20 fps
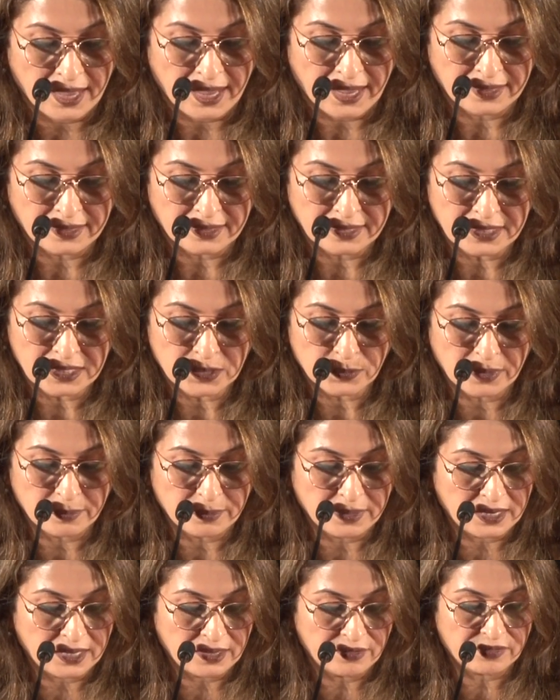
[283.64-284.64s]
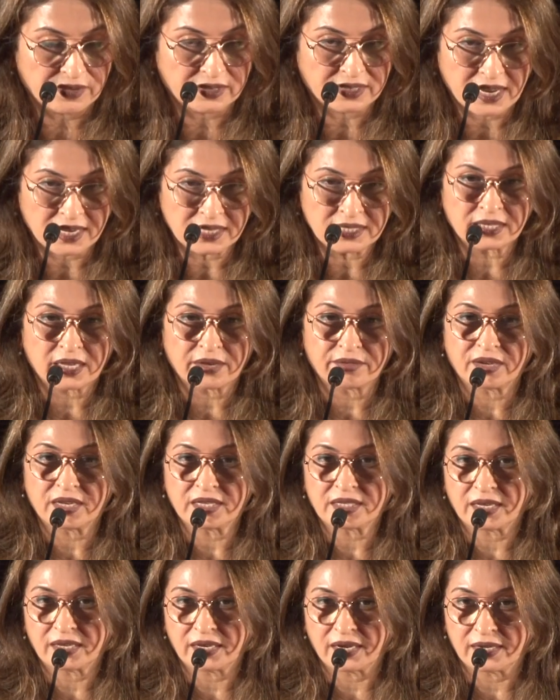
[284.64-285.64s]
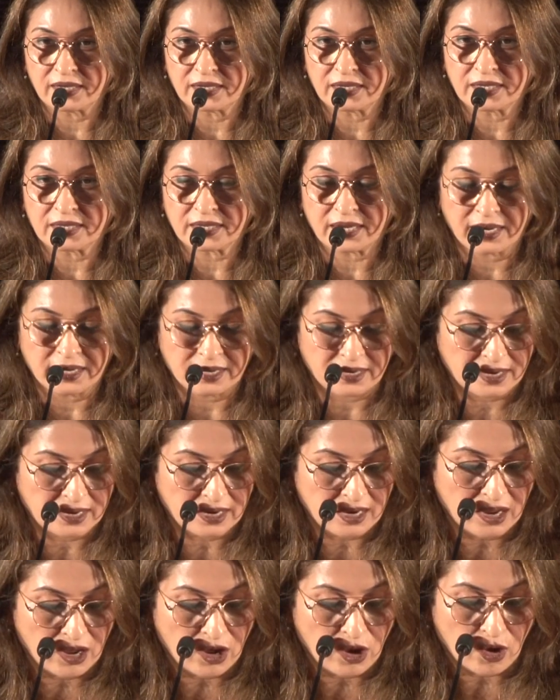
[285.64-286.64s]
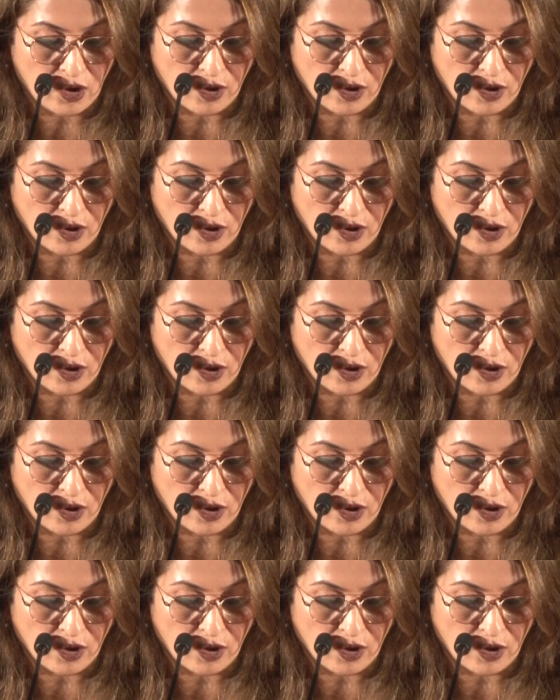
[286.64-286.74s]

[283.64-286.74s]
And this we believe does give us an understanding